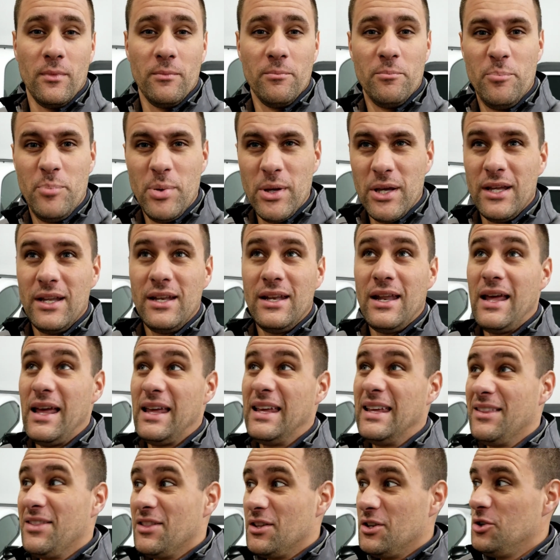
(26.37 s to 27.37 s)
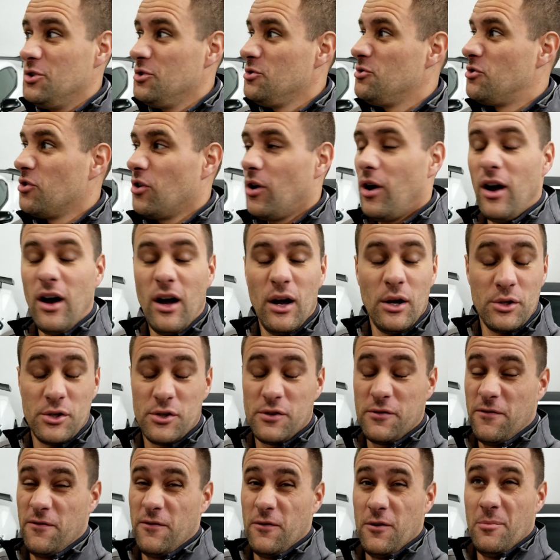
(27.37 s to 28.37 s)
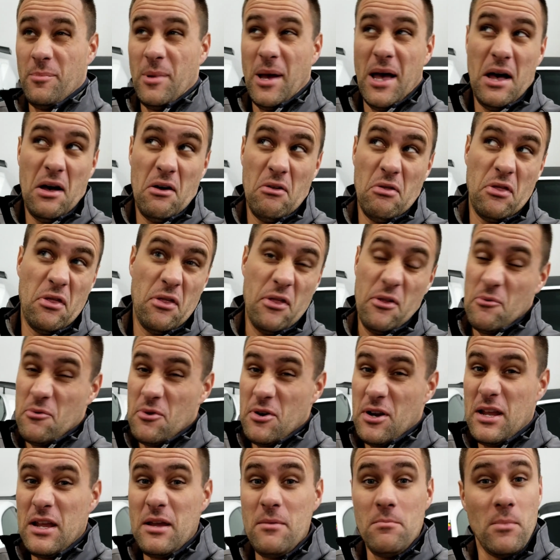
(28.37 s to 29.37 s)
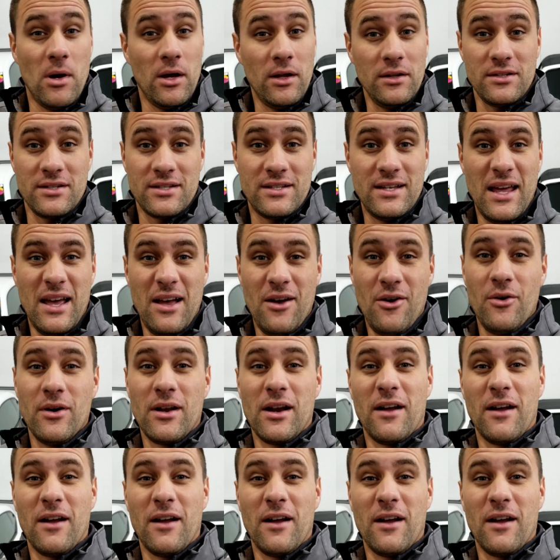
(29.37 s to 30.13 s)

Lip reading: Been in the new garage for about 3 months now,